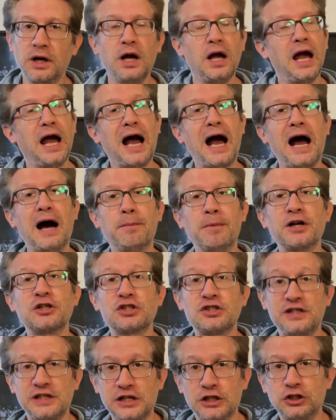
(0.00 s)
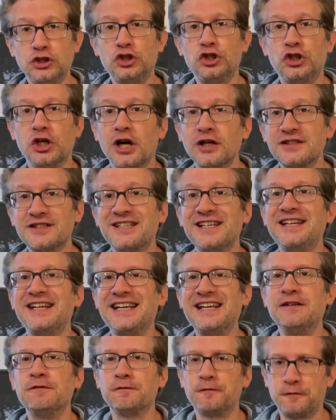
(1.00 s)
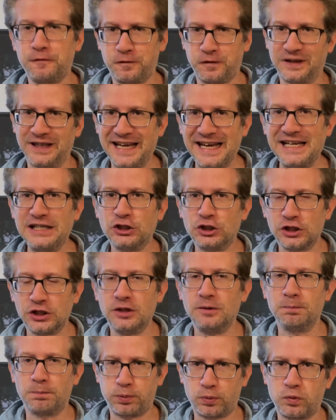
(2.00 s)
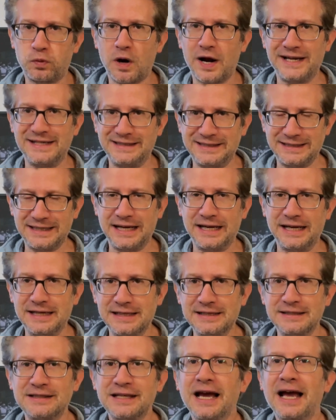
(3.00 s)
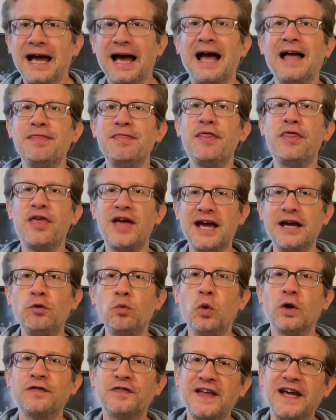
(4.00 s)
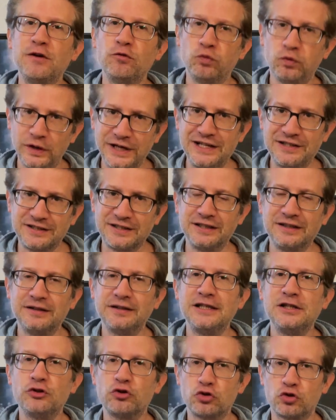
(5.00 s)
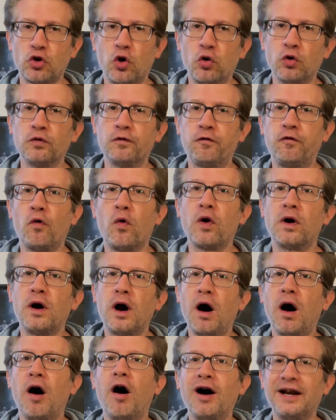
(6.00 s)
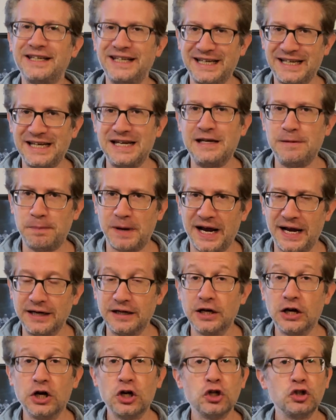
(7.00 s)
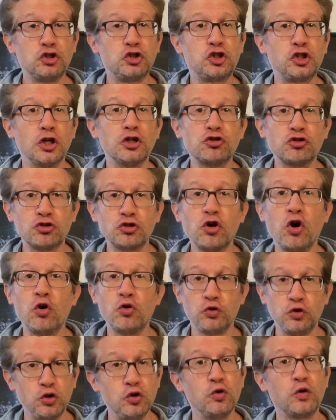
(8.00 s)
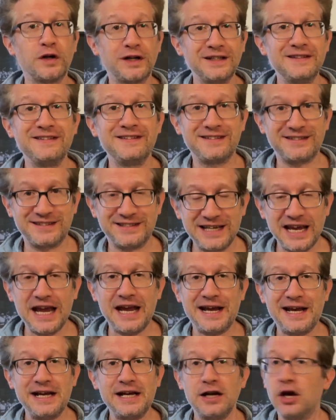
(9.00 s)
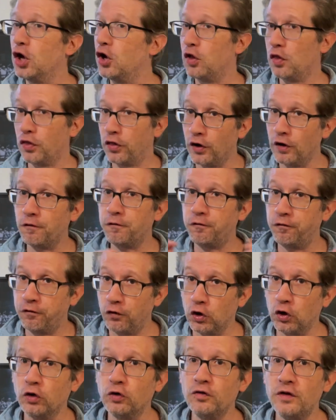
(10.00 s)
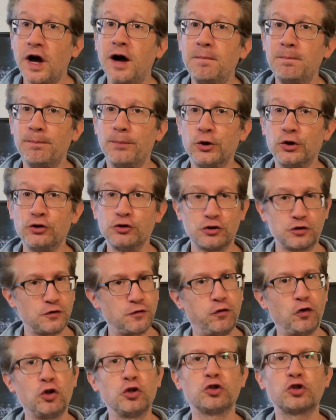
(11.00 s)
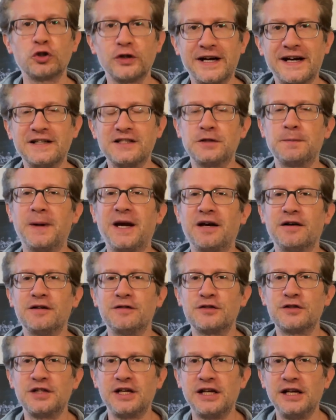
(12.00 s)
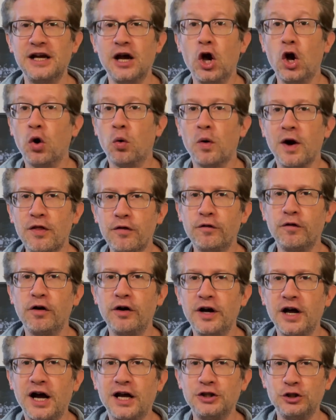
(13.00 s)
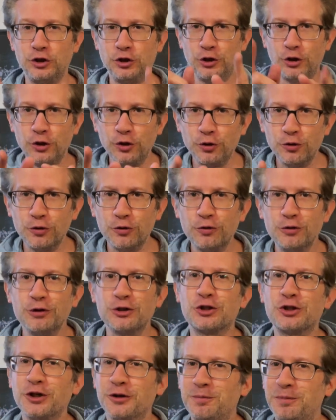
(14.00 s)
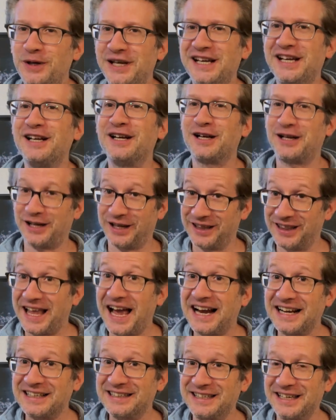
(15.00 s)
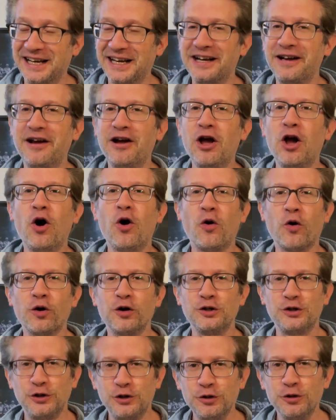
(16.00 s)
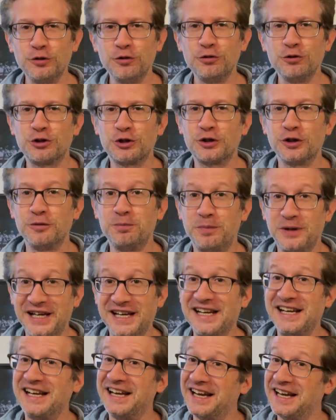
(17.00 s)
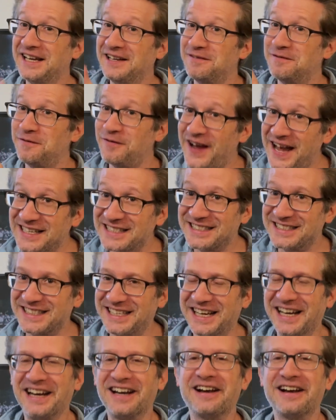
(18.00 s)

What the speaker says: how much the adjusted inflation price is, and then what they recently sold for on eBay. Just so you can see the full numbers, full transparency, whether or not you should be collecting or you should be investing.